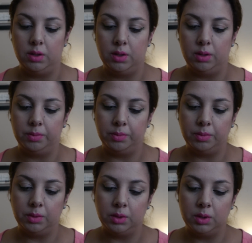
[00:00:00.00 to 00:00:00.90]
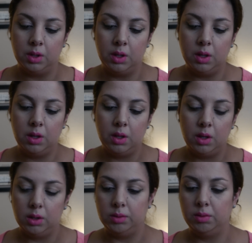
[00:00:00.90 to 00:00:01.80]
So
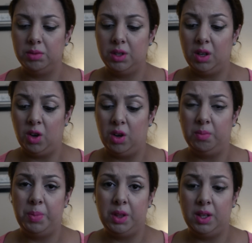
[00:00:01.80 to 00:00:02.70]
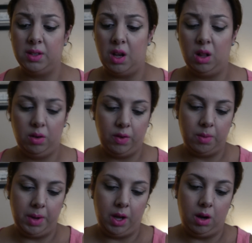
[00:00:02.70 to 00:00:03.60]
I'm just going to go ahead and put this all over
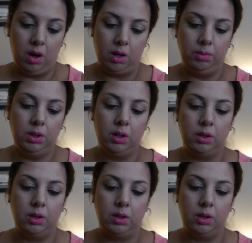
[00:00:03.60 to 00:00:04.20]
my arm.